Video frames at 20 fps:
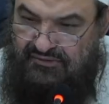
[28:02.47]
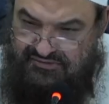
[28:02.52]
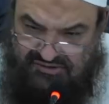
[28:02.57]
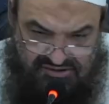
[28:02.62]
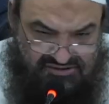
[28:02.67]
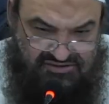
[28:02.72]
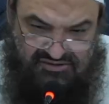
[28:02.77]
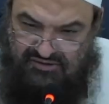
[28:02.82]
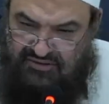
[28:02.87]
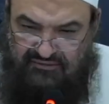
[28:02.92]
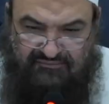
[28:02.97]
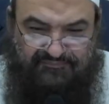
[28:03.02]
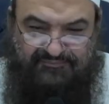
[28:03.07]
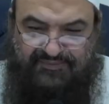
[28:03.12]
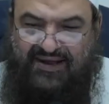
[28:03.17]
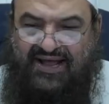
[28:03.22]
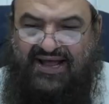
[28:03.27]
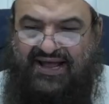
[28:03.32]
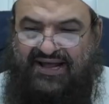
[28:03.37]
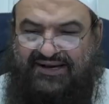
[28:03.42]
Just
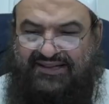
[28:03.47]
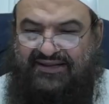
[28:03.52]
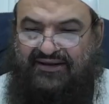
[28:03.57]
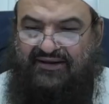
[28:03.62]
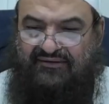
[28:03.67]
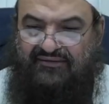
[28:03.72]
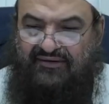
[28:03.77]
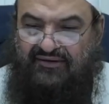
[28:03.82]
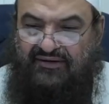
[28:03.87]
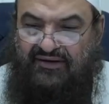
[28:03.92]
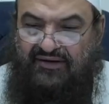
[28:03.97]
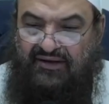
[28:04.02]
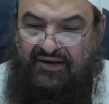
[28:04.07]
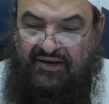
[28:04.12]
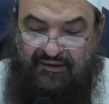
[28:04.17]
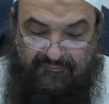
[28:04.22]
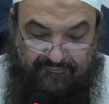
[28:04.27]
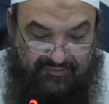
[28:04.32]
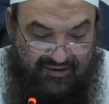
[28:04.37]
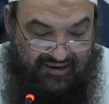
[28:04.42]
compare the
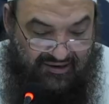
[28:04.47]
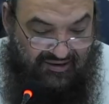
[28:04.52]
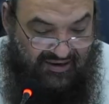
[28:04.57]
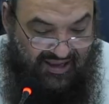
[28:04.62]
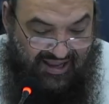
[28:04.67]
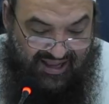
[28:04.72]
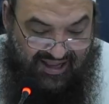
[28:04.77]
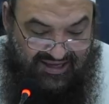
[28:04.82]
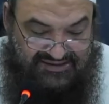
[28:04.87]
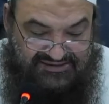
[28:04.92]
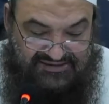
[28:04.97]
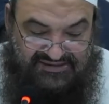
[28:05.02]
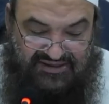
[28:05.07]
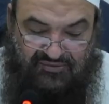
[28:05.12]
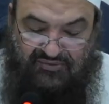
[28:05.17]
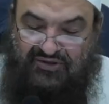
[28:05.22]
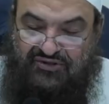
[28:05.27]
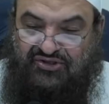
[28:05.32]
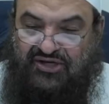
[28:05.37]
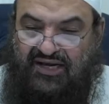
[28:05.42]
Allah
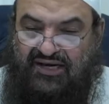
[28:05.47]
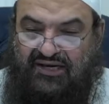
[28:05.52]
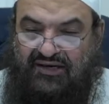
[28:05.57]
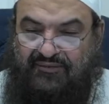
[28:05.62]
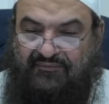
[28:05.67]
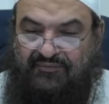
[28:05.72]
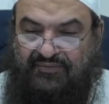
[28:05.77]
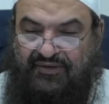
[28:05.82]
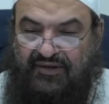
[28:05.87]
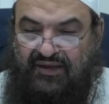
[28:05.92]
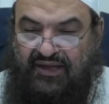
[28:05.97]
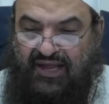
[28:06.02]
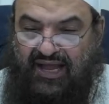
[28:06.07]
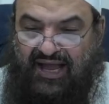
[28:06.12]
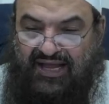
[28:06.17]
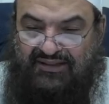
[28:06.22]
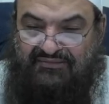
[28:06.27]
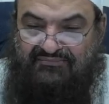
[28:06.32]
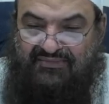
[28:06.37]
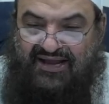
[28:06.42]
Azza wa Jal
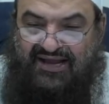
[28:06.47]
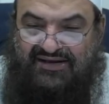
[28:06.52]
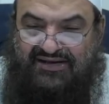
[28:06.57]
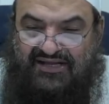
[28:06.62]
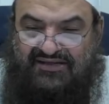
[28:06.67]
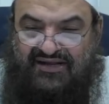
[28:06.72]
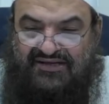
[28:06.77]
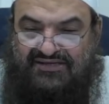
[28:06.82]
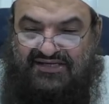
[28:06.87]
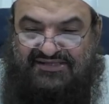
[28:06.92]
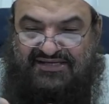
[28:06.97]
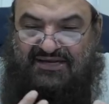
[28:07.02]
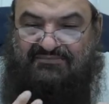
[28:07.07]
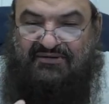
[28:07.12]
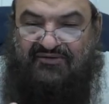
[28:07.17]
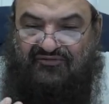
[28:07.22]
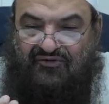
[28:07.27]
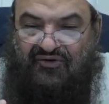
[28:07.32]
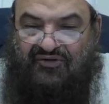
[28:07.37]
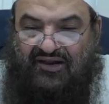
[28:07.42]
had made it, as I
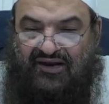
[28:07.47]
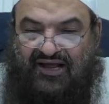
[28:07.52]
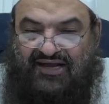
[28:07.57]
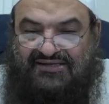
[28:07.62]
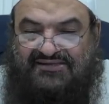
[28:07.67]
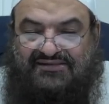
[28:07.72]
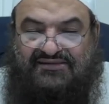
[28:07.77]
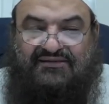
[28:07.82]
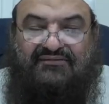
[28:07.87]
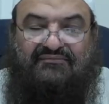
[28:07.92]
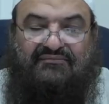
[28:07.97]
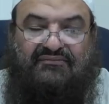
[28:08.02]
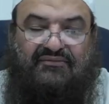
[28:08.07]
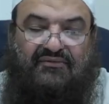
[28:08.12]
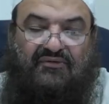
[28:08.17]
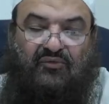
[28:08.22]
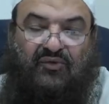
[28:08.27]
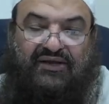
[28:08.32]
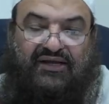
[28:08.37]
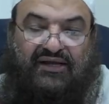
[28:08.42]
said before the last
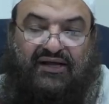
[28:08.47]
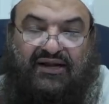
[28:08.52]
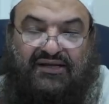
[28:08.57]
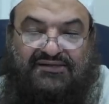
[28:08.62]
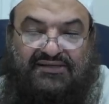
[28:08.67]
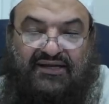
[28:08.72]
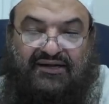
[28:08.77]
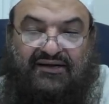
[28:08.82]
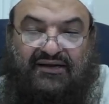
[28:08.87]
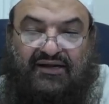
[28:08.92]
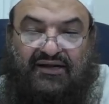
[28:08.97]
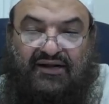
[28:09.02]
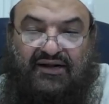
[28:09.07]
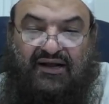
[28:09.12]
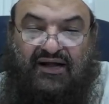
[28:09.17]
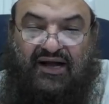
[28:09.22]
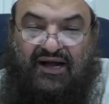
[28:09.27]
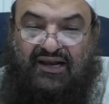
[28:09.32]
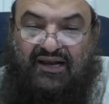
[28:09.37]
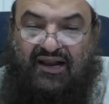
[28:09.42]
week, and I said,
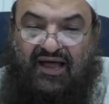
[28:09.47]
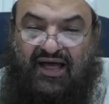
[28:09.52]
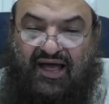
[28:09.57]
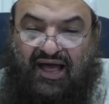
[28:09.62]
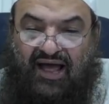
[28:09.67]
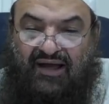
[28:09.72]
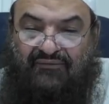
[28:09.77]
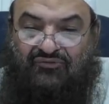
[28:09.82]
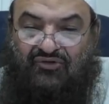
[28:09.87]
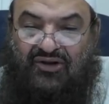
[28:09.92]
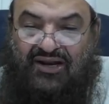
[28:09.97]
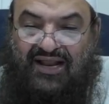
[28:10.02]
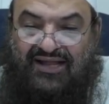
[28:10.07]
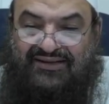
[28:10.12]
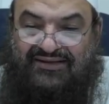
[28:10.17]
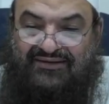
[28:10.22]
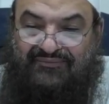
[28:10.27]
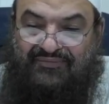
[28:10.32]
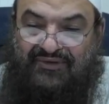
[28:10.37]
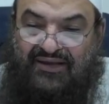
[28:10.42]
Allah
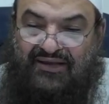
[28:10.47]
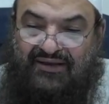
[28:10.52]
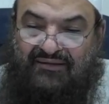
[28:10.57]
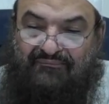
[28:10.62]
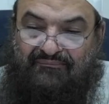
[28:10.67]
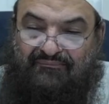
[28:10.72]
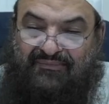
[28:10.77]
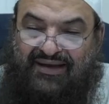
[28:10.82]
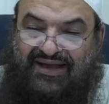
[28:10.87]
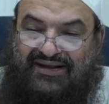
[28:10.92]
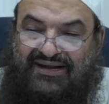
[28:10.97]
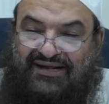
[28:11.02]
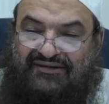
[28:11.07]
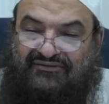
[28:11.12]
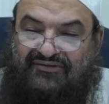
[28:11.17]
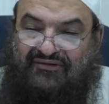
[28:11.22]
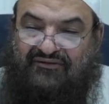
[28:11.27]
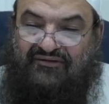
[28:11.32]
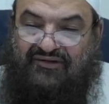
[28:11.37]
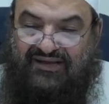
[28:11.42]
alhamdulillah made
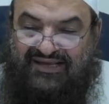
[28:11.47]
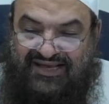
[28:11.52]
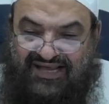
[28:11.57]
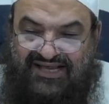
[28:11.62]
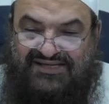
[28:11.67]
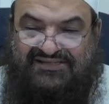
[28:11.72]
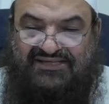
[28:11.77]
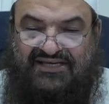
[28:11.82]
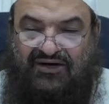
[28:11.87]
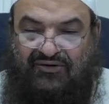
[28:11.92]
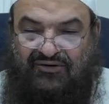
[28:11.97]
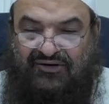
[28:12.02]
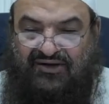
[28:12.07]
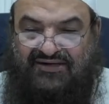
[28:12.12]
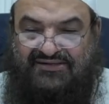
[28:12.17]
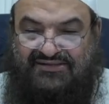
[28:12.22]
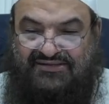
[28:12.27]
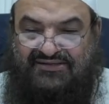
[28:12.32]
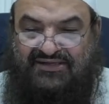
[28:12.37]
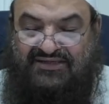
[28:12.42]
it easier on
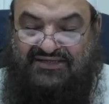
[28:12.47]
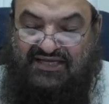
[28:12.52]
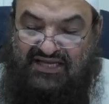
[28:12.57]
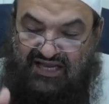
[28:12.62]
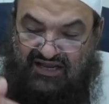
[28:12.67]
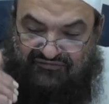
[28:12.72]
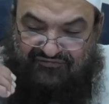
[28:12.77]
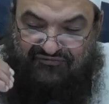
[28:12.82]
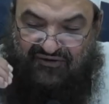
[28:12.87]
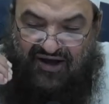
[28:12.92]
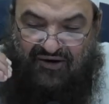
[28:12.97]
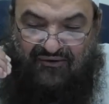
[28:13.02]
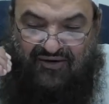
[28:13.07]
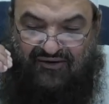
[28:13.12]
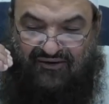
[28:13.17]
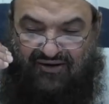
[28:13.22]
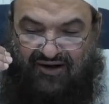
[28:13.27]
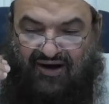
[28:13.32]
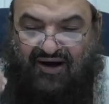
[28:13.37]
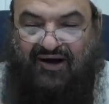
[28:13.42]
us that if
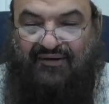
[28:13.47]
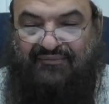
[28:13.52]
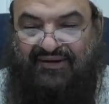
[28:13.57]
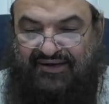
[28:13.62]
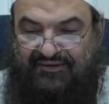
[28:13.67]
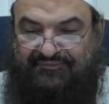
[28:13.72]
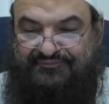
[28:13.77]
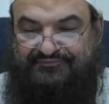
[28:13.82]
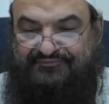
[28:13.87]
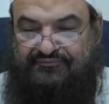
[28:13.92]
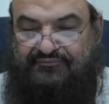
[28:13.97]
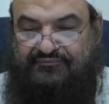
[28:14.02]
our army